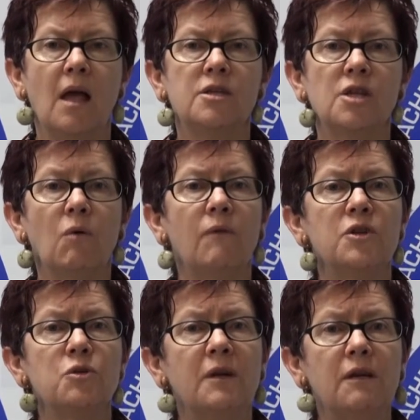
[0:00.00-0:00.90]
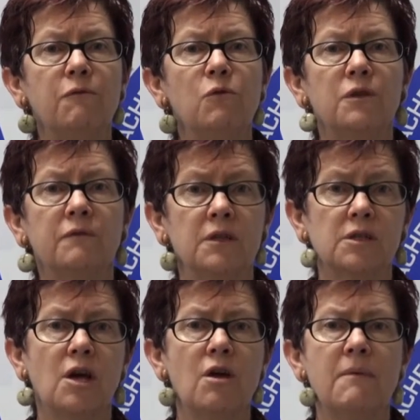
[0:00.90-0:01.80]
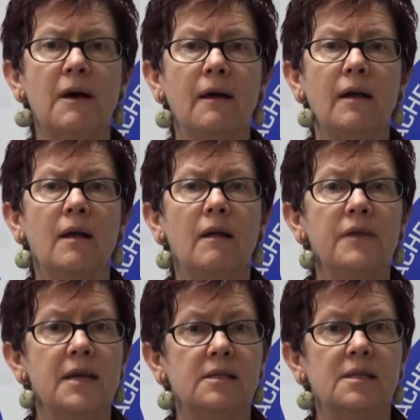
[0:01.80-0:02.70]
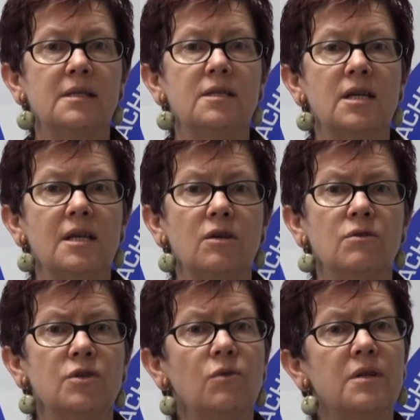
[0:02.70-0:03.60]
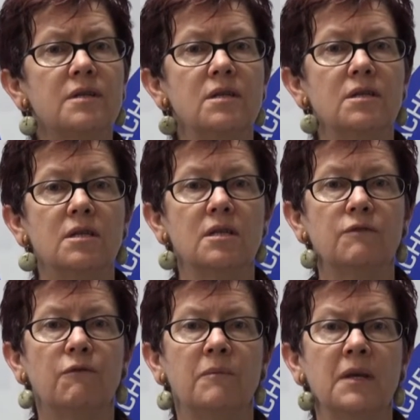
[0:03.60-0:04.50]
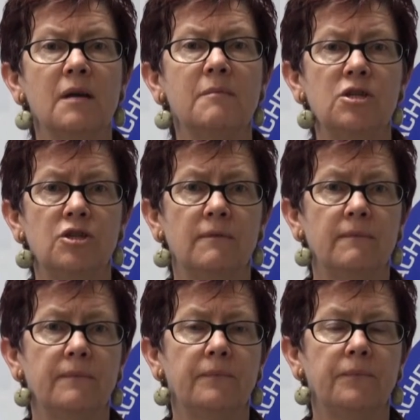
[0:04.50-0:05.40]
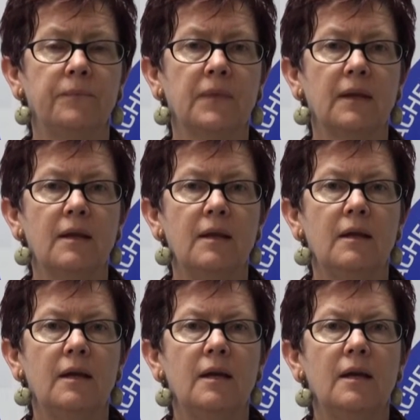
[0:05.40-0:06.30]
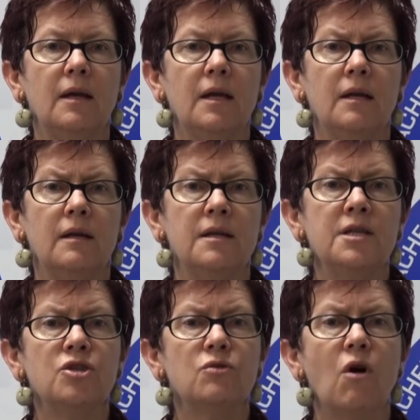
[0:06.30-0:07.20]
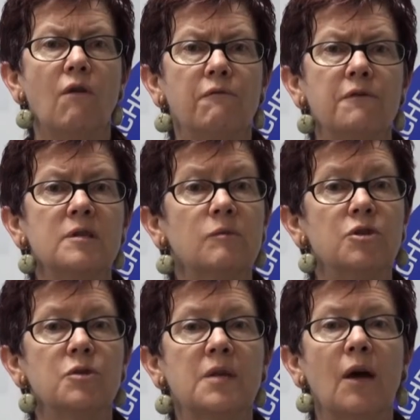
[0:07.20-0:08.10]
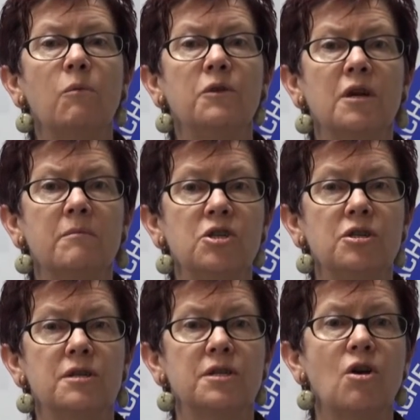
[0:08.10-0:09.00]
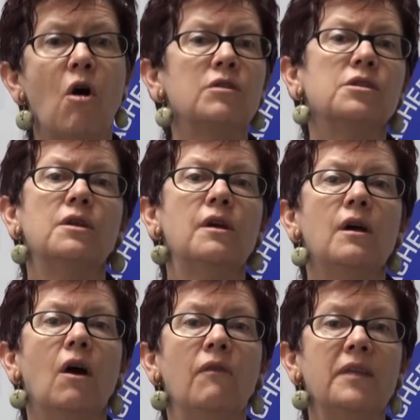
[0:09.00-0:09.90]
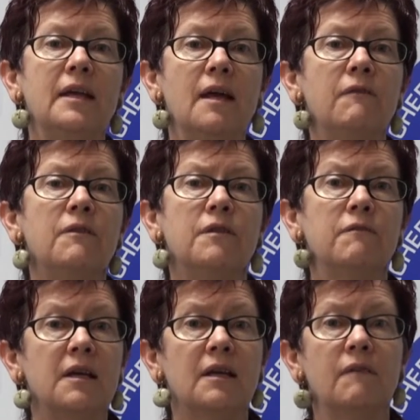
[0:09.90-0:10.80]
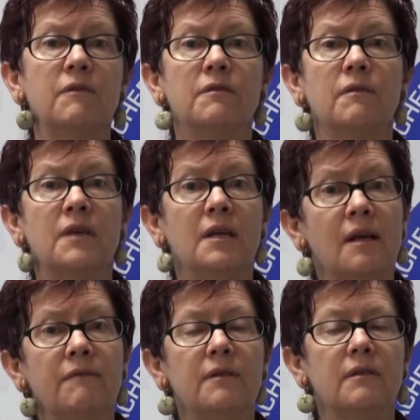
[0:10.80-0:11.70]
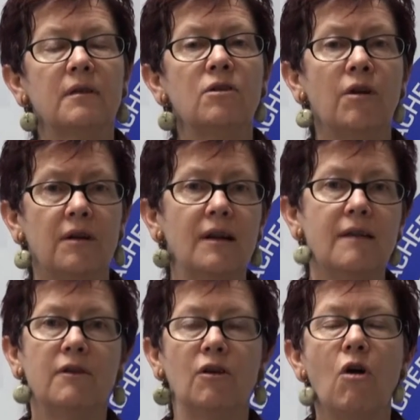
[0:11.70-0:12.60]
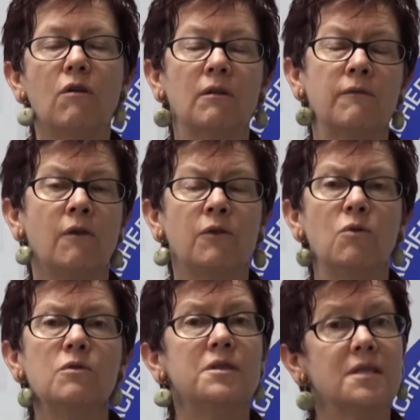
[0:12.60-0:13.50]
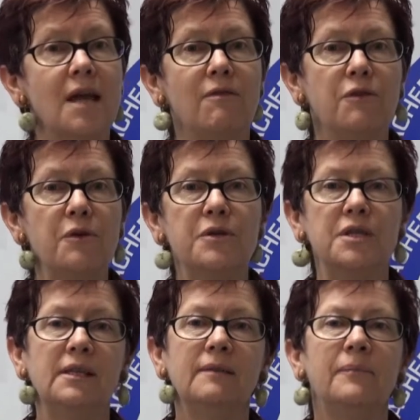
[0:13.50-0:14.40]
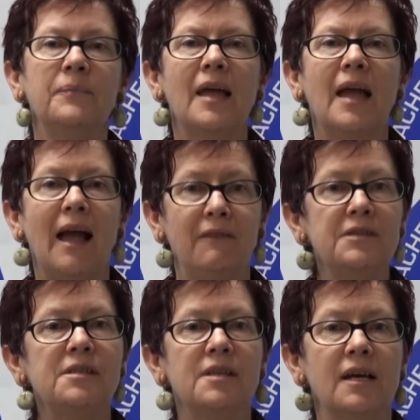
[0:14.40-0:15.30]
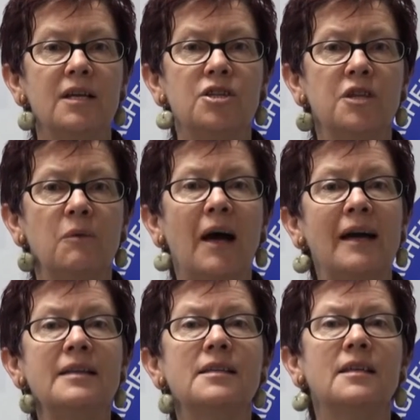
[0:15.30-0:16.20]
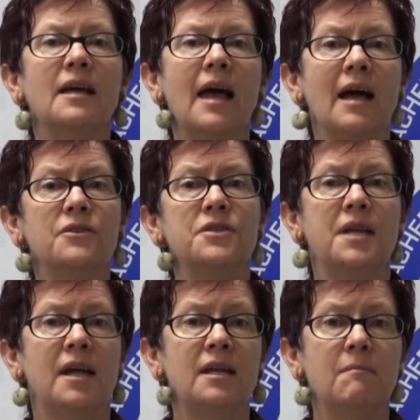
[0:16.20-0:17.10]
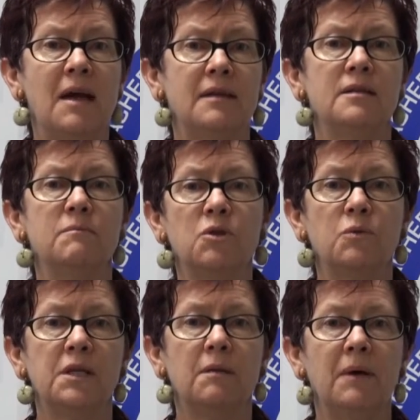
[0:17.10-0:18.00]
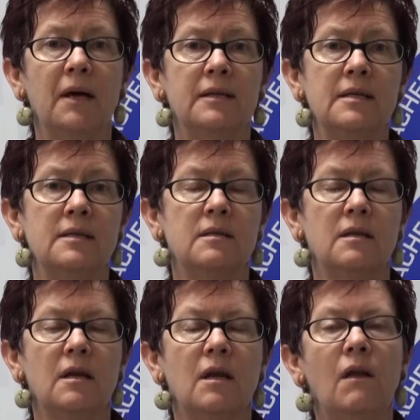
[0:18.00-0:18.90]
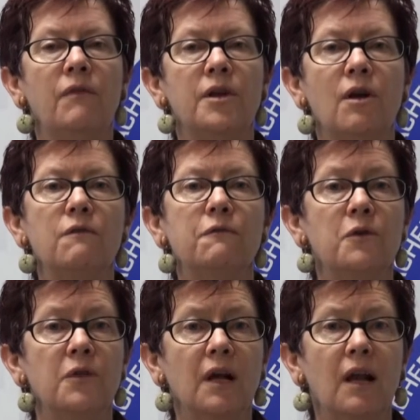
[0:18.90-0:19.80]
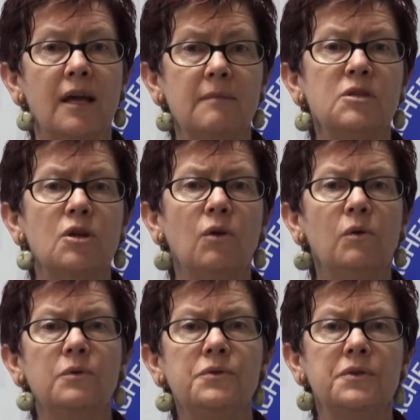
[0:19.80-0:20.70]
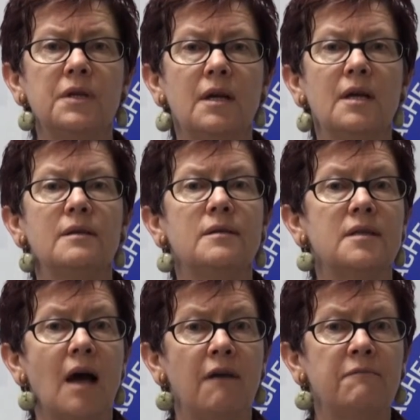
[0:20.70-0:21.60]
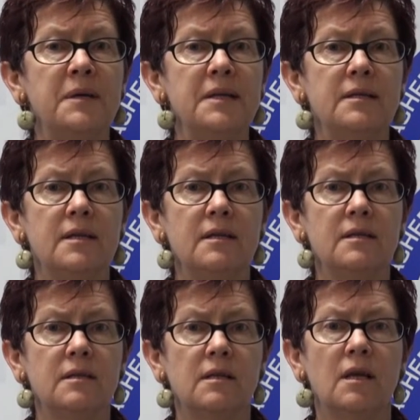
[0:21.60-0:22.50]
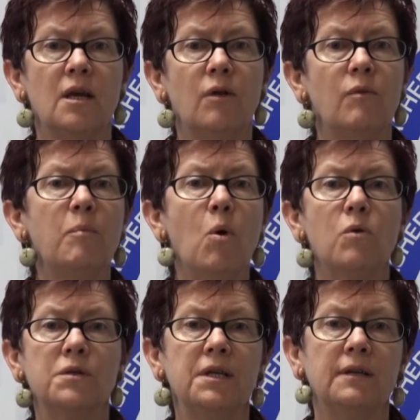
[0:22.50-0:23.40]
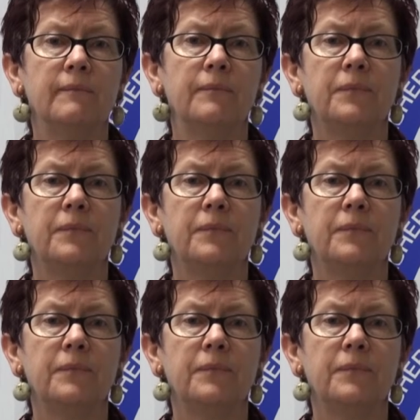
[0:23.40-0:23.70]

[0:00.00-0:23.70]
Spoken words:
So on the 24th of October, the SSTU sought assistance from the Commission. In an initial conference, which was held with Commissioner Scott on the 11th of the 11th of the 11th, not at 11 o'clock, of course, at 10:30, at this stage there were 8 outstanding matters between the parties: the no further claims clause, staff meetings, reporting,